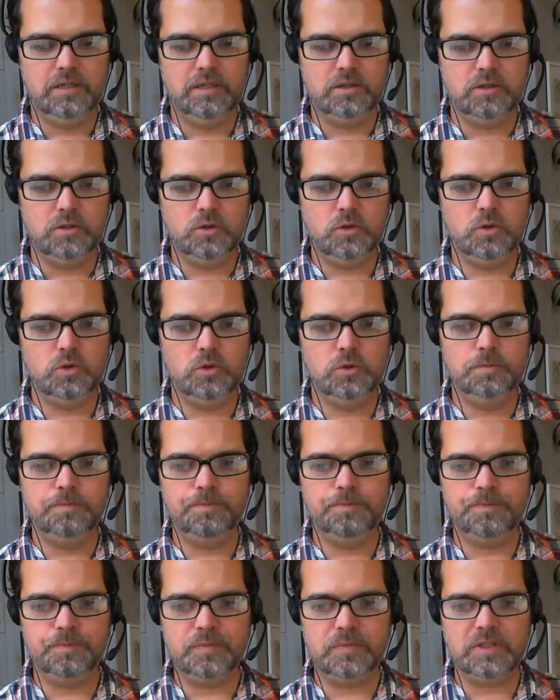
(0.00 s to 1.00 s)
Cool.
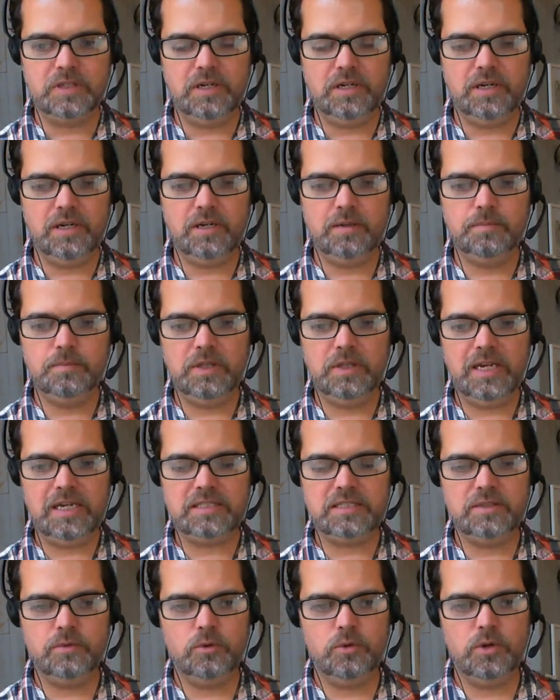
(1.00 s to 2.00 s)
Last
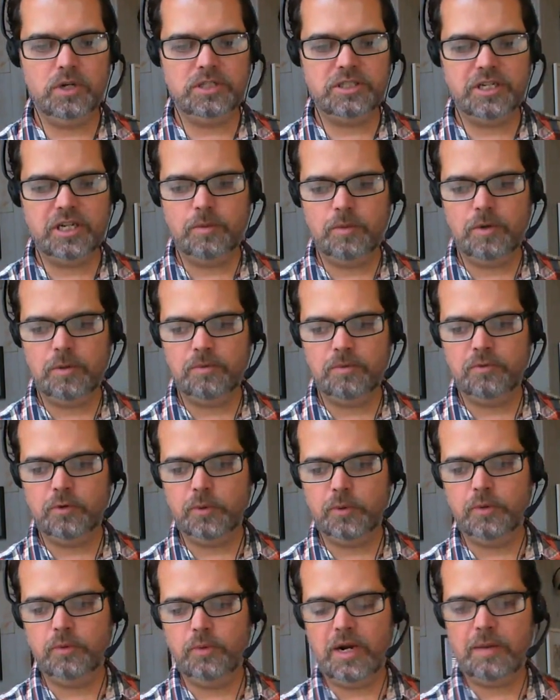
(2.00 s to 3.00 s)
thing we want to chat about before
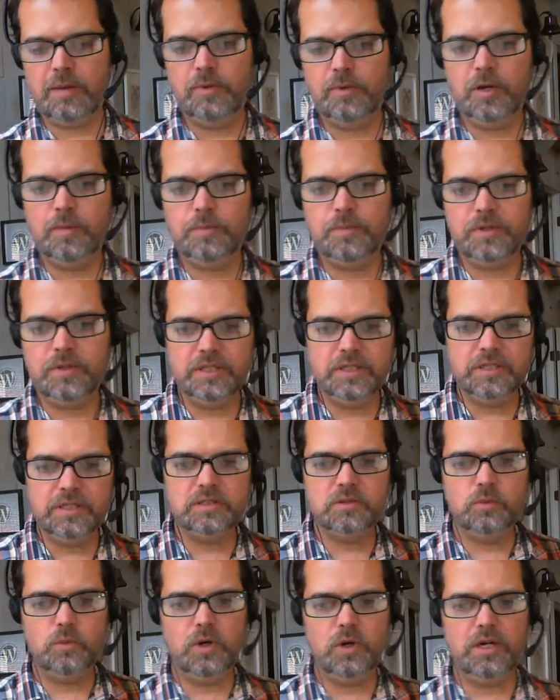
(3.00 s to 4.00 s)
we wrap up is,
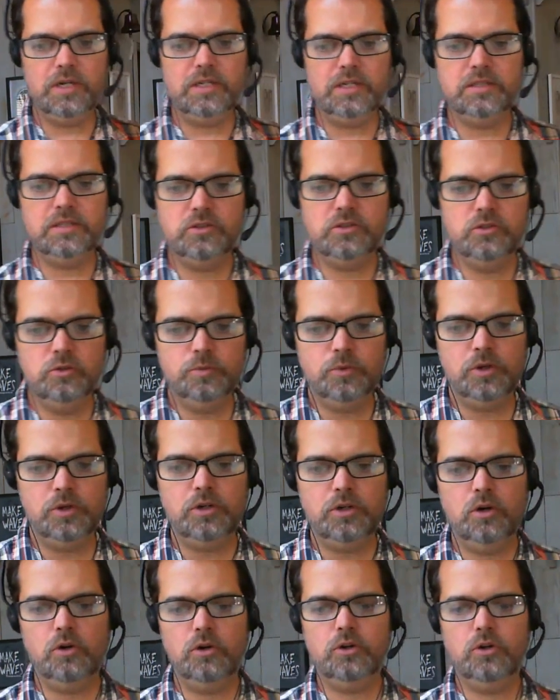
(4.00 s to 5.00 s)
what is
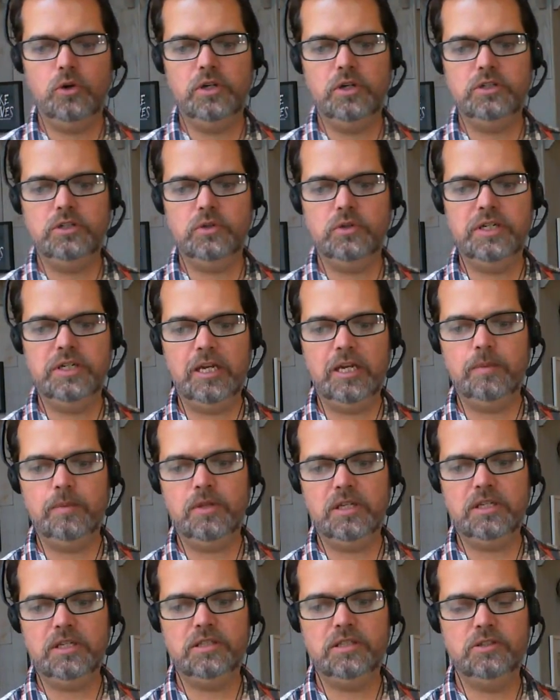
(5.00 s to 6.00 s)
2.0 going to enable
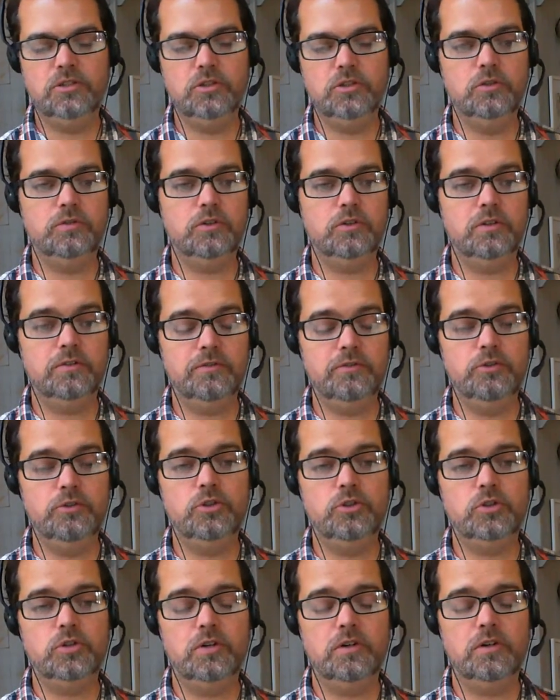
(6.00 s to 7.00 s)
us to do for the
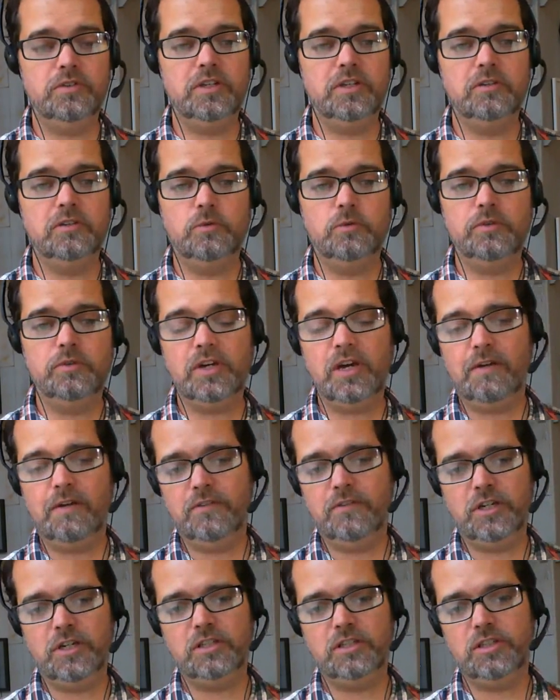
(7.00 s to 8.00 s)
future of Give? We've kind of
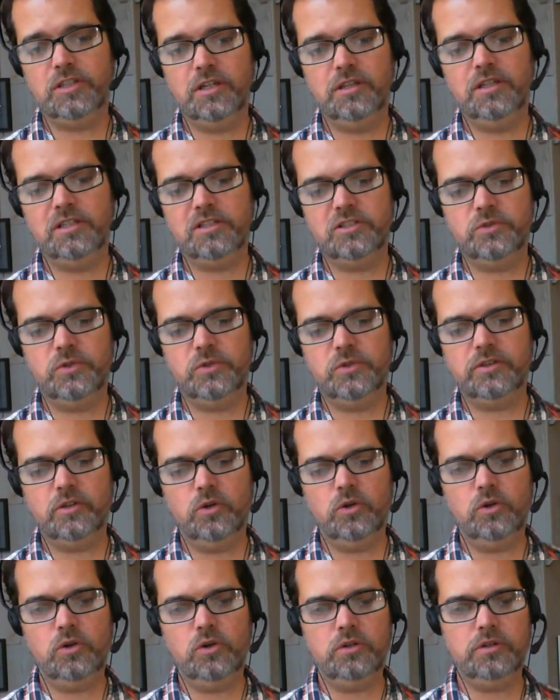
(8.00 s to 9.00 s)
touched on this throughout the
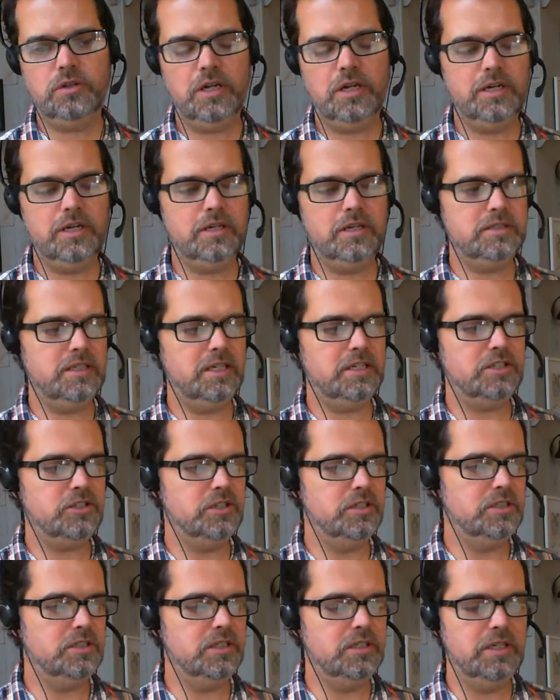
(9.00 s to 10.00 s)
whole
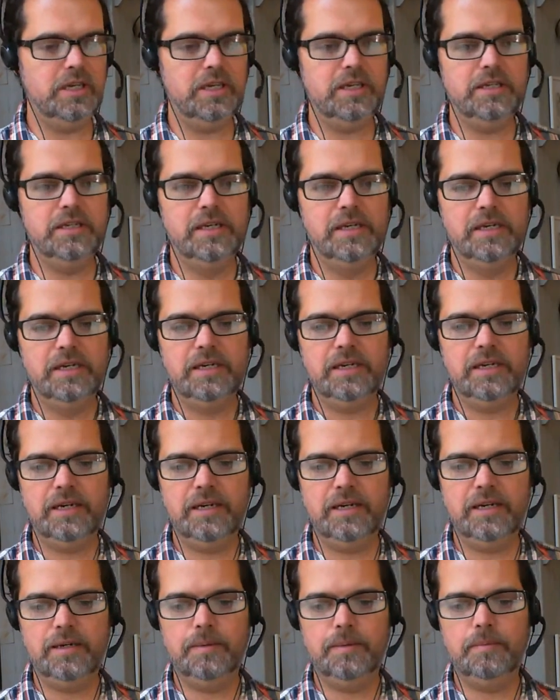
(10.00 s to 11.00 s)
session today,
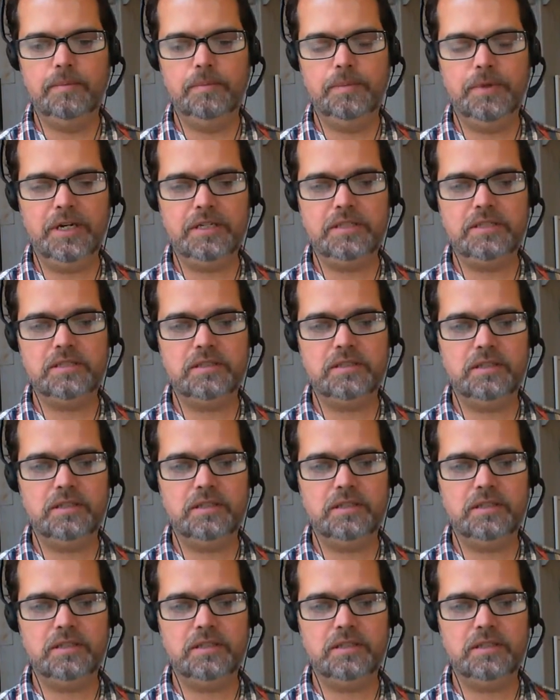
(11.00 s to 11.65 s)
but